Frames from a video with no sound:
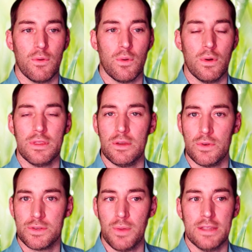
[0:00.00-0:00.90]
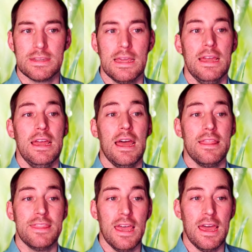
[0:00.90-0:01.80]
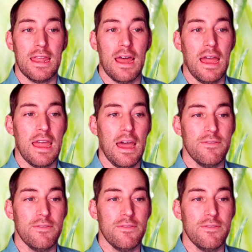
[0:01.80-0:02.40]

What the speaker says: the response. And then I have